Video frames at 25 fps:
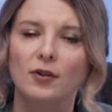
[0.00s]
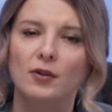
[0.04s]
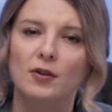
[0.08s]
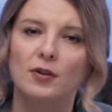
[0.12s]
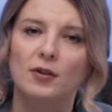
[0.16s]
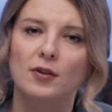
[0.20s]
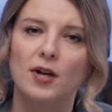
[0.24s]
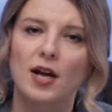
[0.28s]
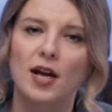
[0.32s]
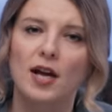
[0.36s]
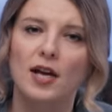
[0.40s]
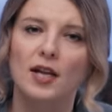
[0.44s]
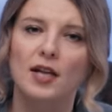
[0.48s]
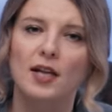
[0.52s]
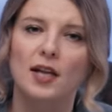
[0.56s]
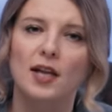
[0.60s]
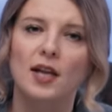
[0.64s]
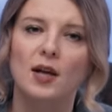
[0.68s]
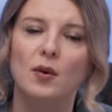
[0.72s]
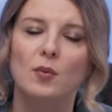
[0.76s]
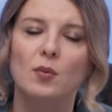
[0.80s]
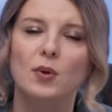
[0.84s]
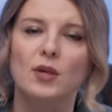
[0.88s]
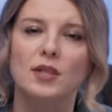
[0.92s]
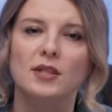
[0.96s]
Ukraine,
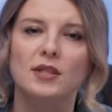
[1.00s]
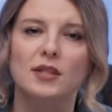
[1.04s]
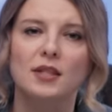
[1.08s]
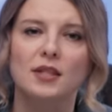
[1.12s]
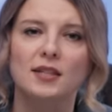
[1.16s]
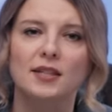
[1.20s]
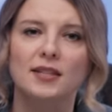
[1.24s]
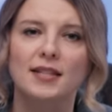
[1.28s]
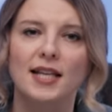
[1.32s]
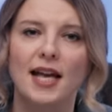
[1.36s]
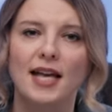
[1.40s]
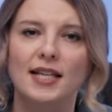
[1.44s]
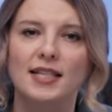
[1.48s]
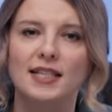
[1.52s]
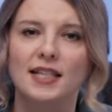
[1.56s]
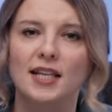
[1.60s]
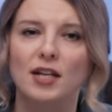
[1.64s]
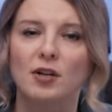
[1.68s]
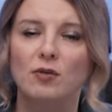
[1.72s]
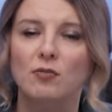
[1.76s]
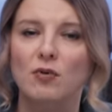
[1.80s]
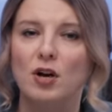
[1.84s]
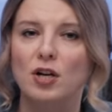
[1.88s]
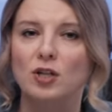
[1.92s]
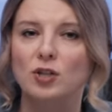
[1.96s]
he was
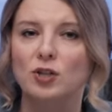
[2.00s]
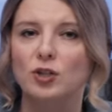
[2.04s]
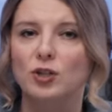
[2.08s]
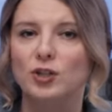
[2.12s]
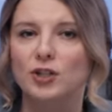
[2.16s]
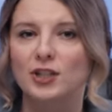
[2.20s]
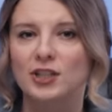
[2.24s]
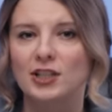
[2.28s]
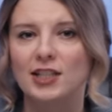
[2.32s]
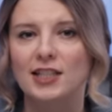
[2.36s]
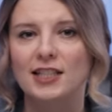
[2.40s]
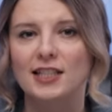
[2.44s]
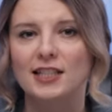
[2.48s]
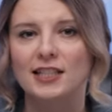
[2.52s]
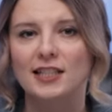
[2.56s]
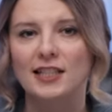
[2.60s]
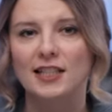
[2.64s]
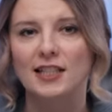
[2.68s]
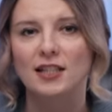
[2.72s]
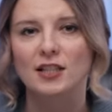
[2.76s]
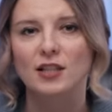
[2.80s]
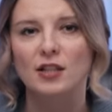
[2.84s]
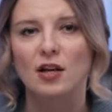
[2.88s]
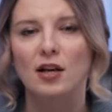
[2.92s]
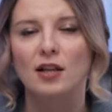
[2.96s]
setting Russian citizens